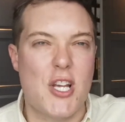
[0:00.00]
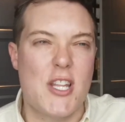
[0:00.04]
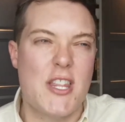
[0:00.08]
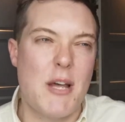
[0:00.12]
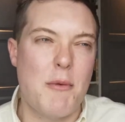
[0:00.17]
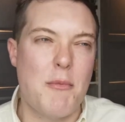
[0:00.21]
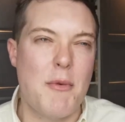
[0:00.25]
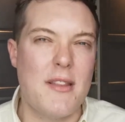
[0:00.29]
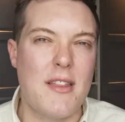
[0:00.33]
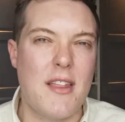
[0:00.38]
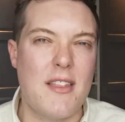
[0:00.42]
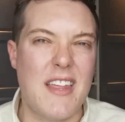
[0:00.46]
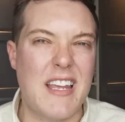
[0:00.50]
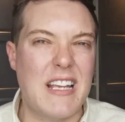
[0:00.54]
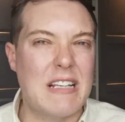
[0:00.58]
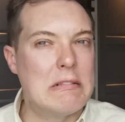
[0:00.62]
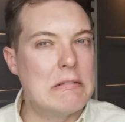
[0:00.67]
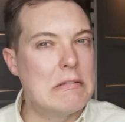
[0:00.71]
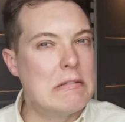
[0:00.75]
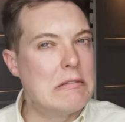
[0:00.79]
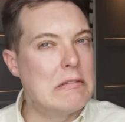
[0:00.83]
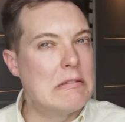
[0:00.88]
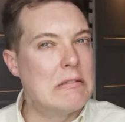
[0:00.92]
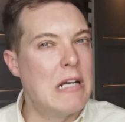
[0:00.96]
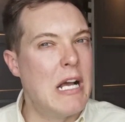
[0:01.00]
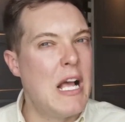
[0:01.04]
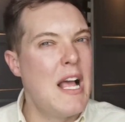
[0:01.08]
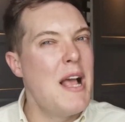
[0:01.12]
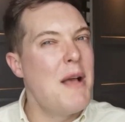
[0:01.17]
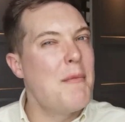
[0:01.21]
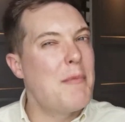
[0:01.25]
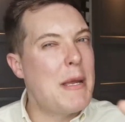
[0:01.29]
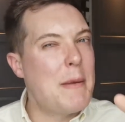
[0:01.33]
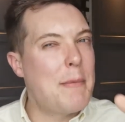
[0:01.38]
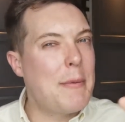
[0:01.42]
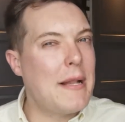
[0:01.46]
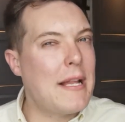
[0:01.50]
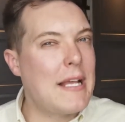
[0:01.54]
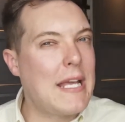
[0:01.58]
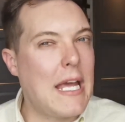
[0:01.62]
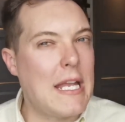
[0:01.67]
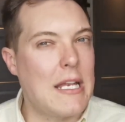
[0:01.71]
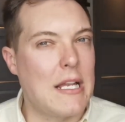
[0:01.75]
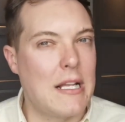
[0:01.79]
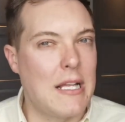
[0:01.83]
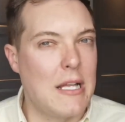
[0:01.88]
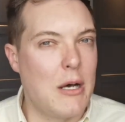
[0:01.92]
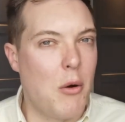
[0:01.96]
And then when they think, ooh, people are
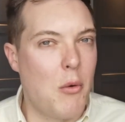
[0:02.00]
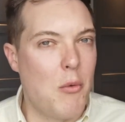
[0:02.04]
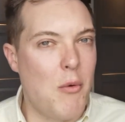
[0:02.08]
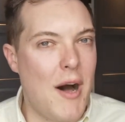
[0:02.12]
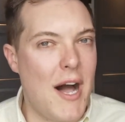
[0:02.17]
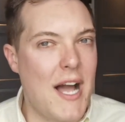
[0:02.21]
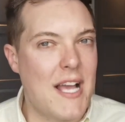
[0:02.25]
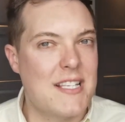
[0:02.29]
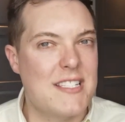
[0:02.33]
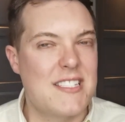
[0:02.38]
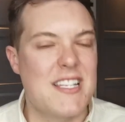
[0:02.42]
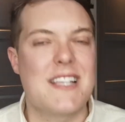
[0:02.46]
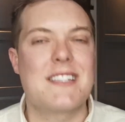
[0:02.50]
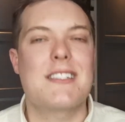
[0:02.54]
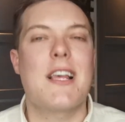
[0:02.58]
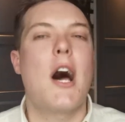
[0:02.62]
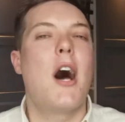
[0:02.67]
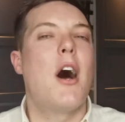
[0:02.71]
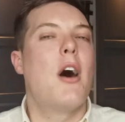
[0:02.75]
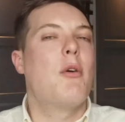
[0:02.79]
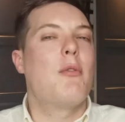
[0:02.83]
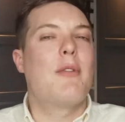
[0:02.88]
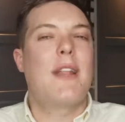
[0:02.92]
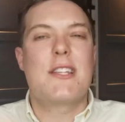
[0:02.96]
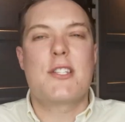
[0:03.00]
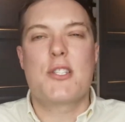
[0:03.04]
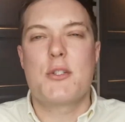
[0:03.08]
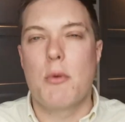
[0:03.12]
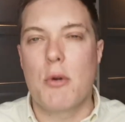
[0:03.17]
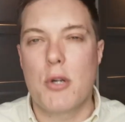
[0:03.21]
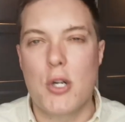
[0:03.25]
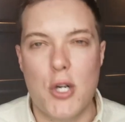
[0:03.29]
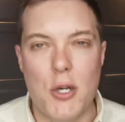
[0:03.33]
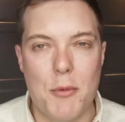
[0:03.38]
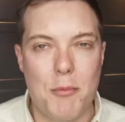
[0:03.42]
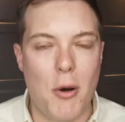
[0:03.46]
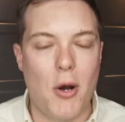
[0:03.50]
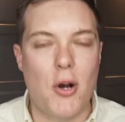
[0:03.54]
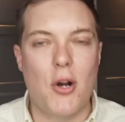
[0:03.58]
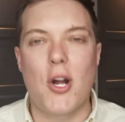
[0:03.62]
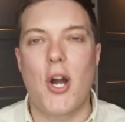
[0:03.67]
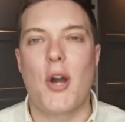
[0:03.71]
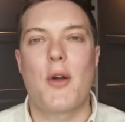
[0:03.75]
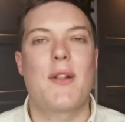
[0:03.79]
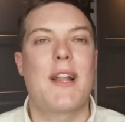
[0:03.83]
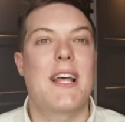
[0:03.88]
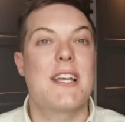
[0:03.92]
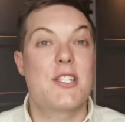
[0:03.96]
getting a little wise to this, oh, let's do a coupon
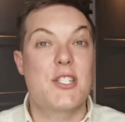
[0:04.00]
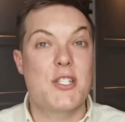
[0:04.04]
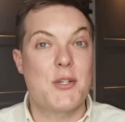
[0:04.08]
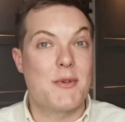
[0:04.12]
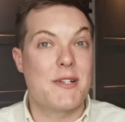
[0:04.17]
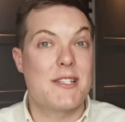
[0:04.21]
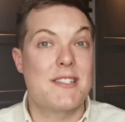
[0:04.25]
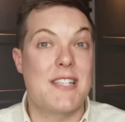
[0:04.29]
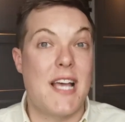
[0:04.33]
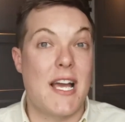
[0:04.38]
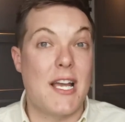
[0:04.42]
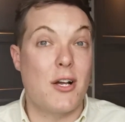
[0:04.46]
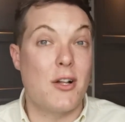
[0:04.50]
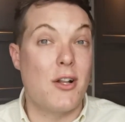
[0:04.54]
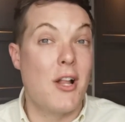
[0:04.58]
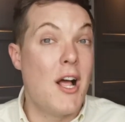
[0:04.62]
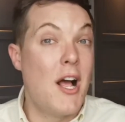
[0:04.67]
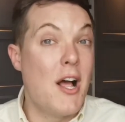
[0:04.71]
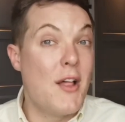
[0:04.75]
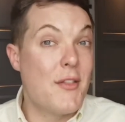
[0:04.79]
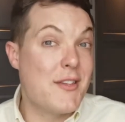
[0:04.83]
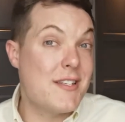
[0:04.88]
code, let's do a sale.